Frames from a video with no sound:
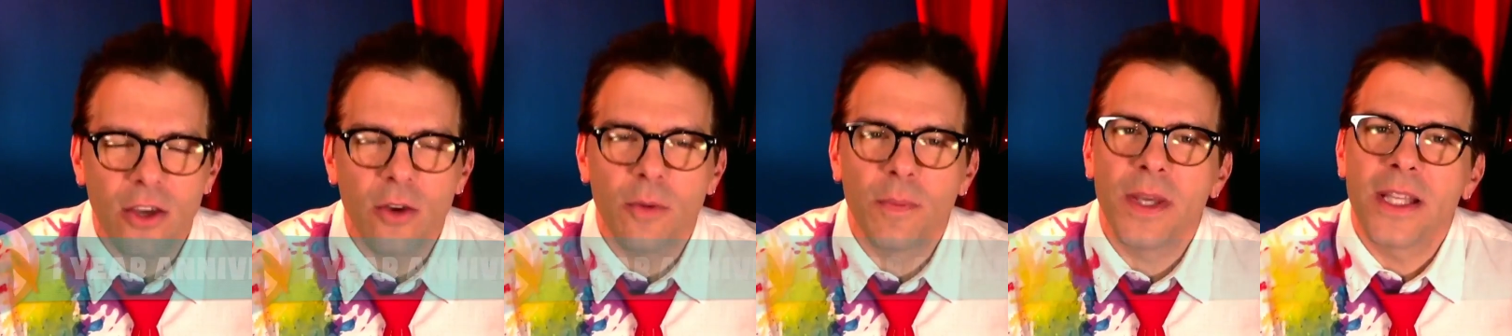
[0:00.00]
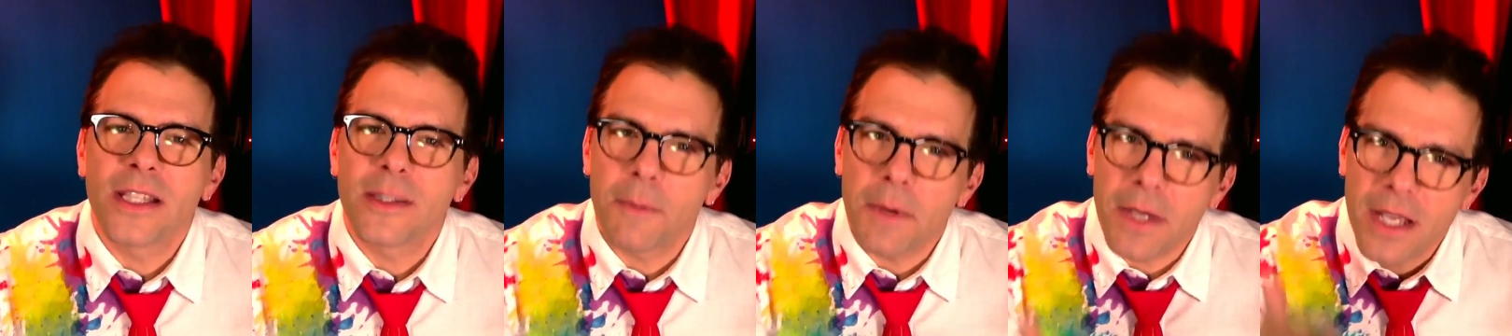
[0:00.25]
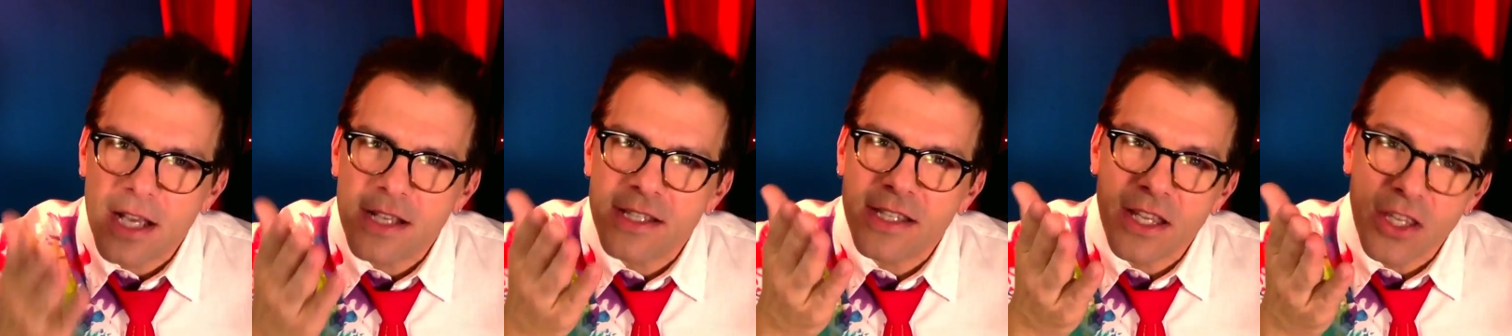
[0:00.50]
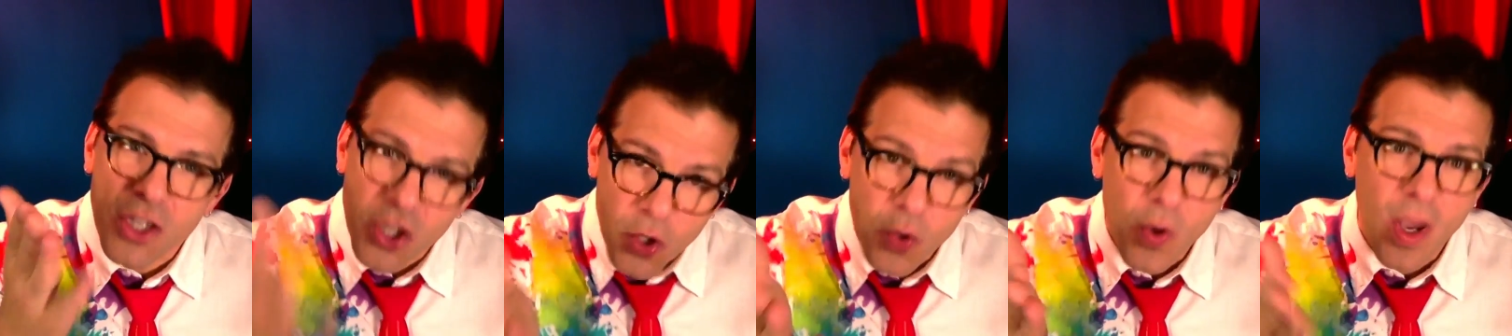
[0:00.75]
It's because of
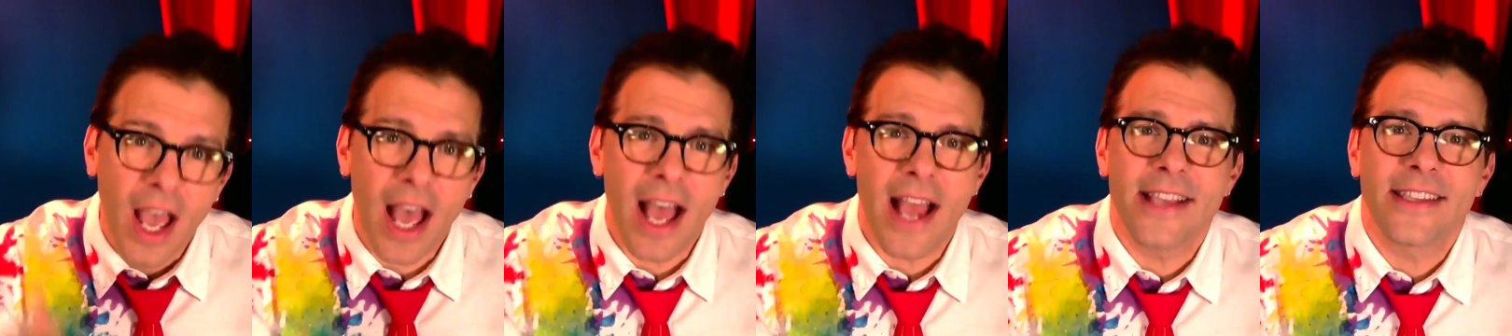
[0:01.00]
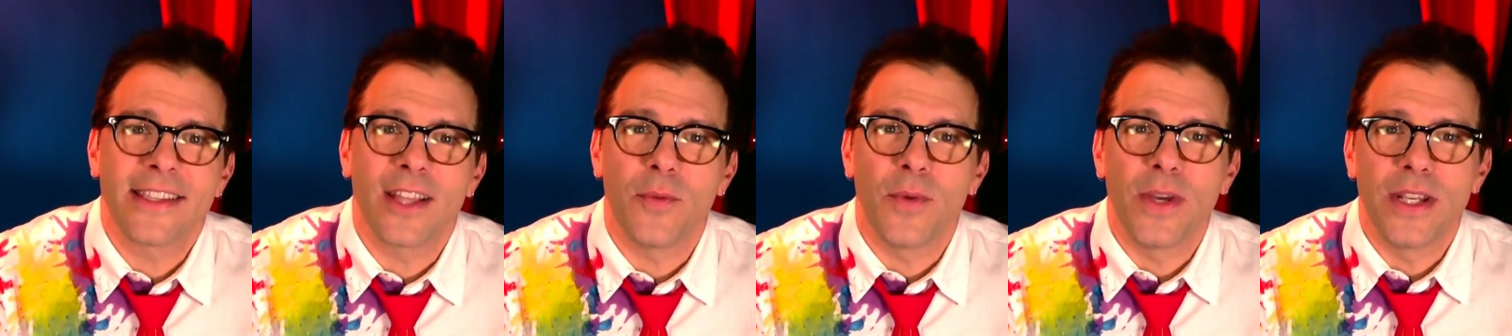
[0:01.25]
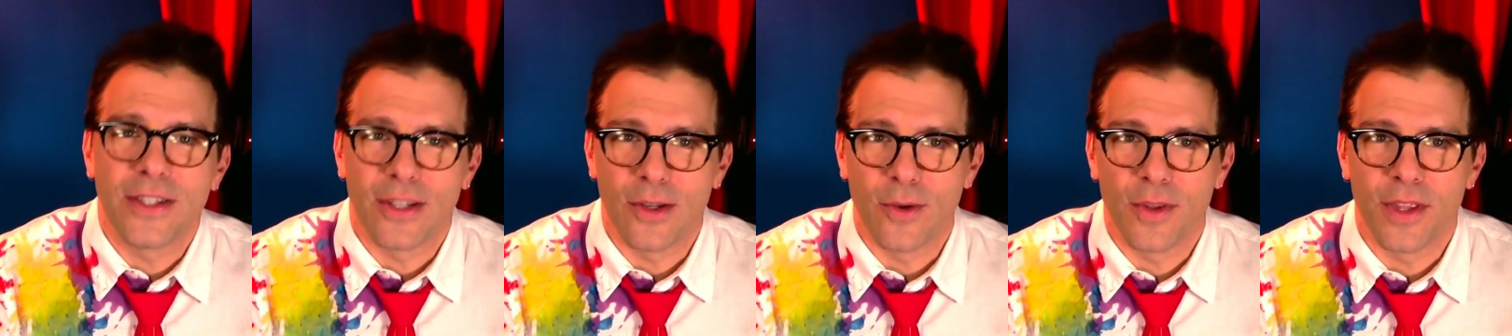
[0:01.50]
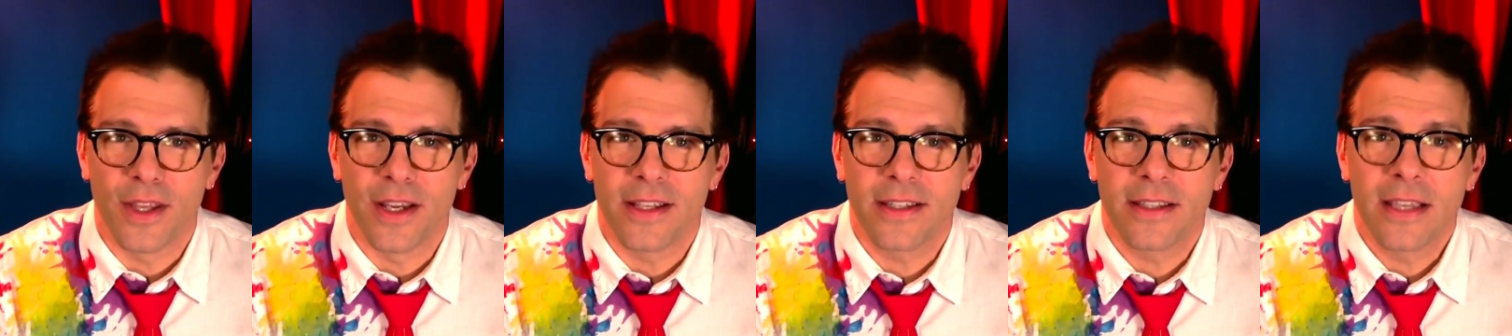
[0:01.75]
you guys that we do
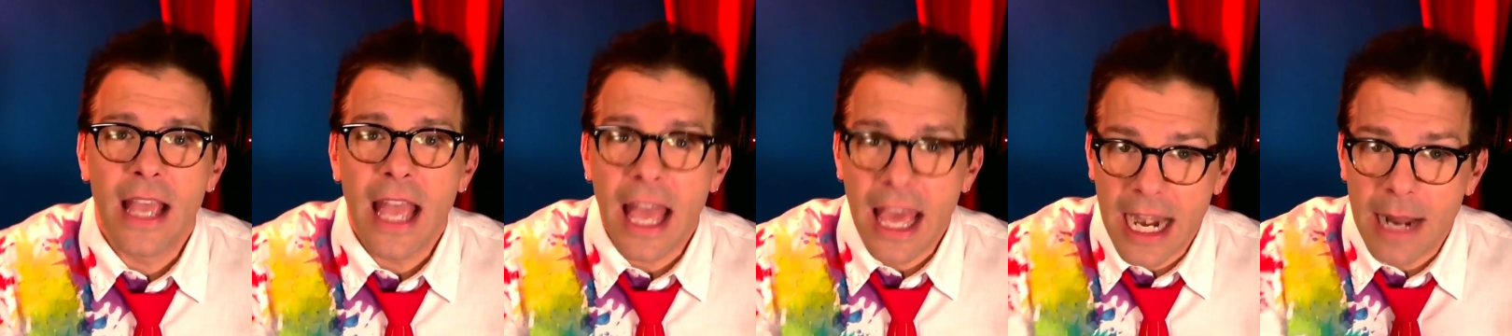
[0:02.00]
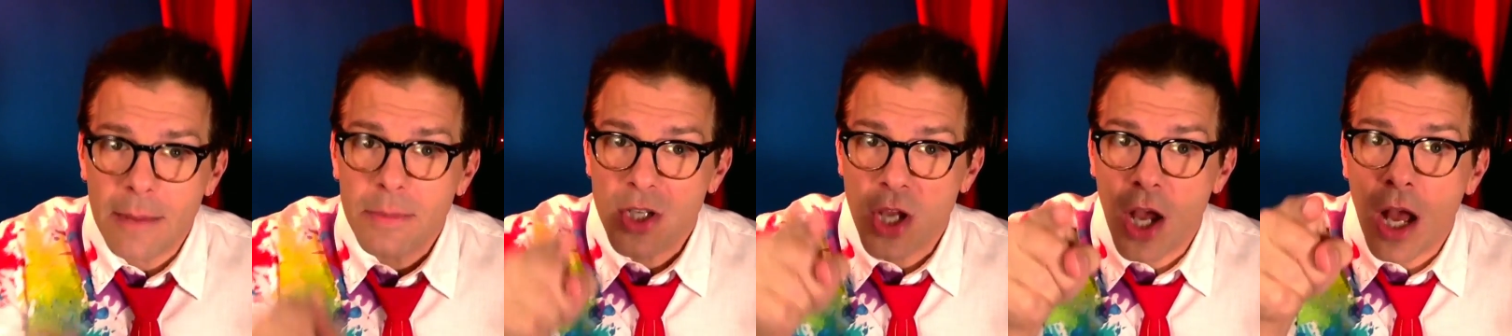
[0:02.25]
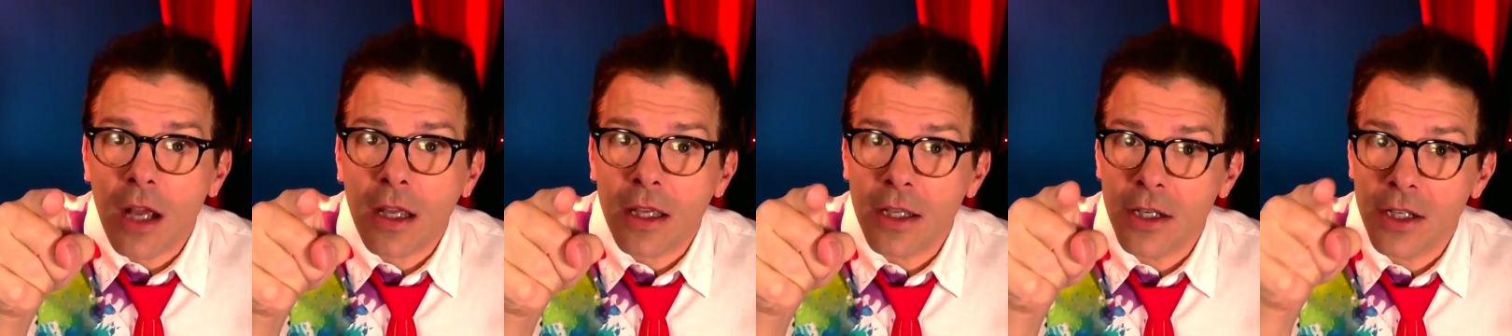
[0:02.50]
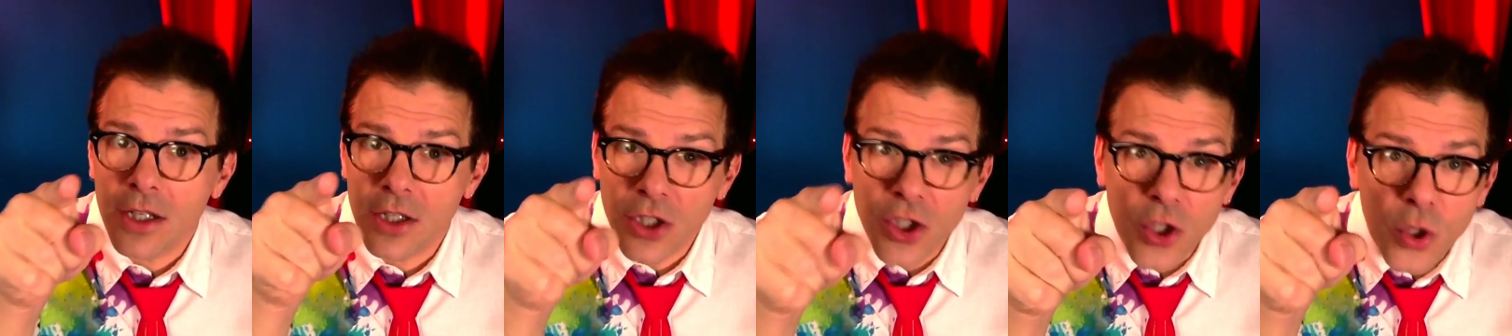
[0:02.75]
this, and I'm talking to
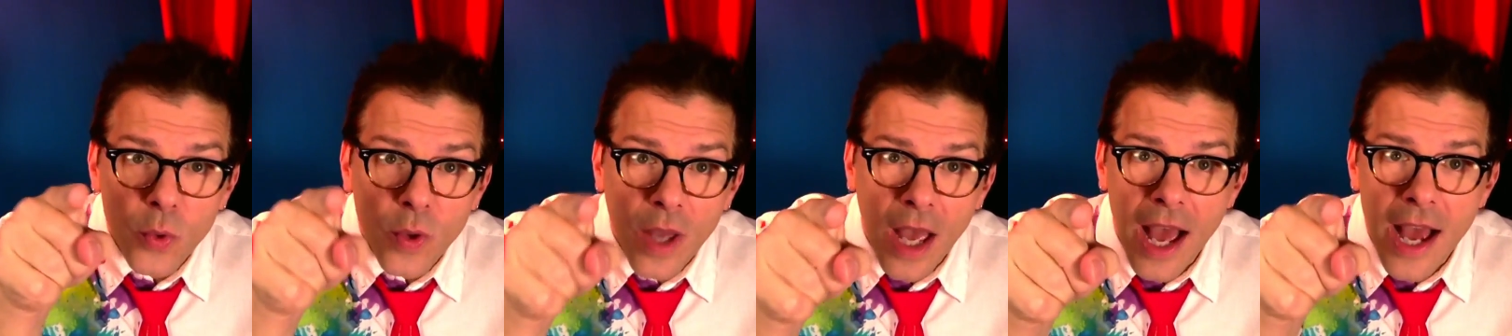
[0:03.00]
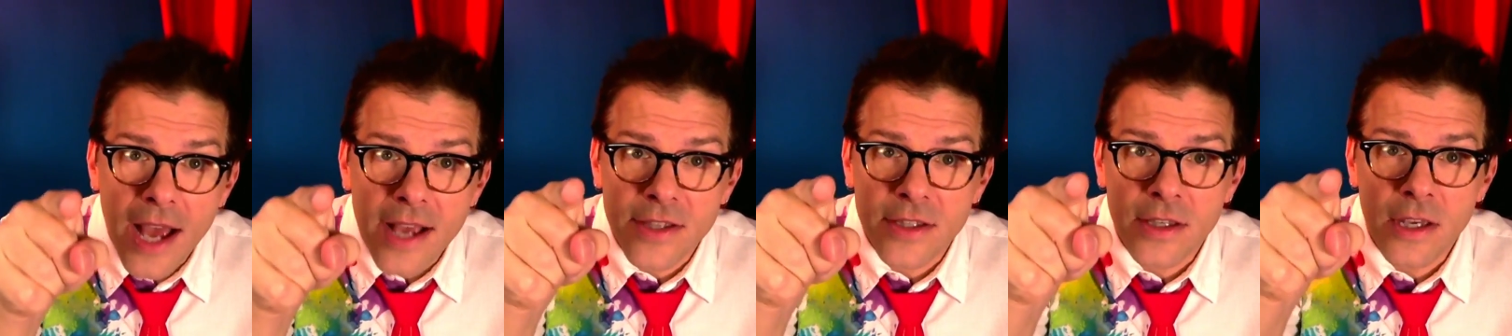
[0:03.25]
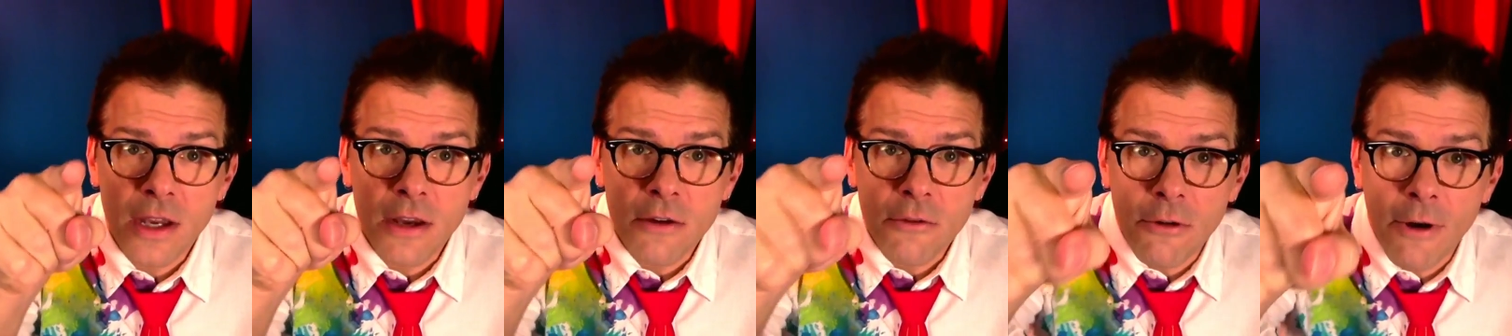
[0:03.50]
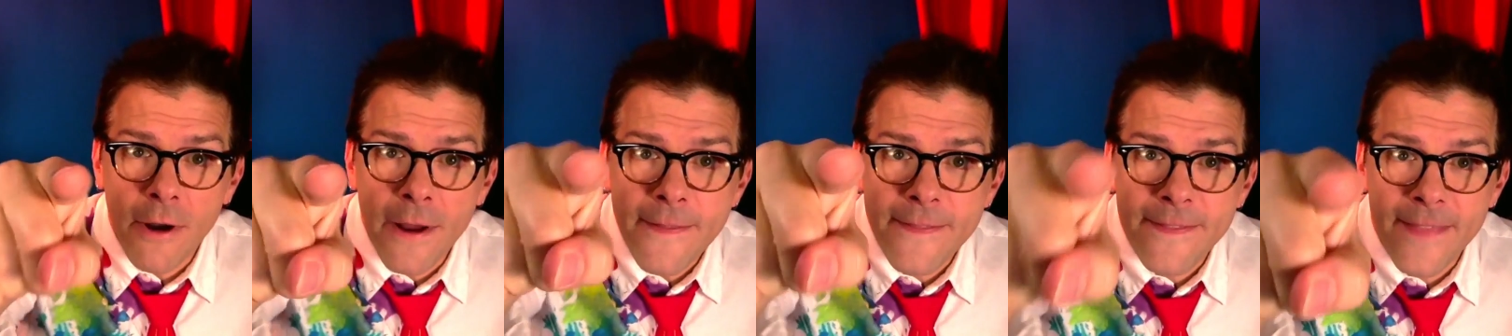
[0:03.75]
you guys
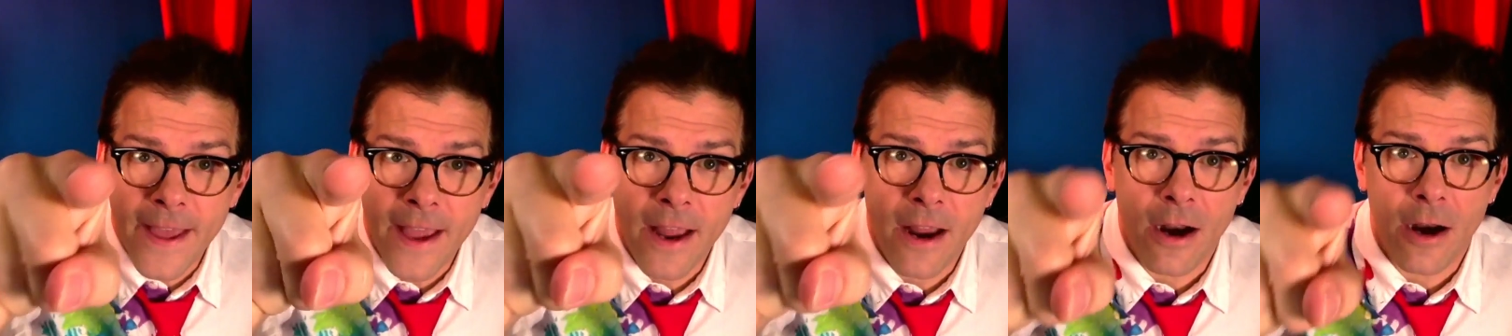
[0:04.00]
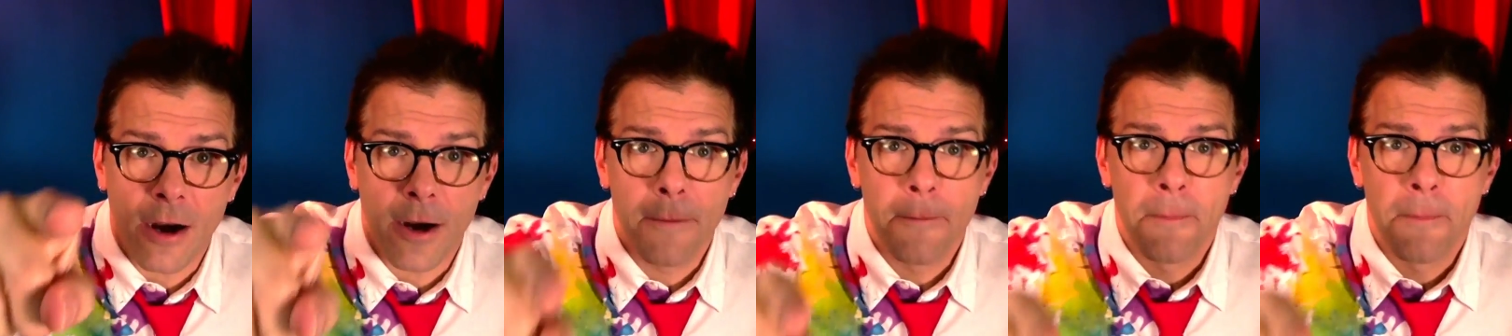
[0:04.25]
right there.